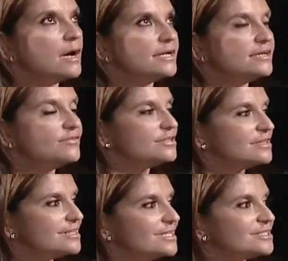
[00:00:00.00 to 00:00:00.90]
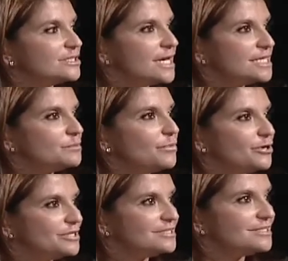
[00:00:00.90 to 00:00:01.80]
I definitely think it's less
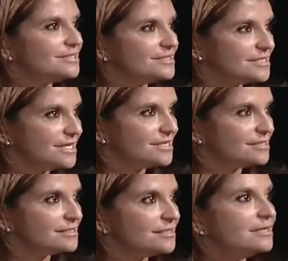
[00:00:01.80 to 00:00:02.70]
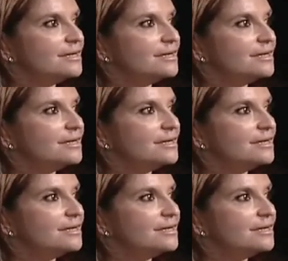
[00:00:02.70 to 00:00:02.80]
partisan in the states.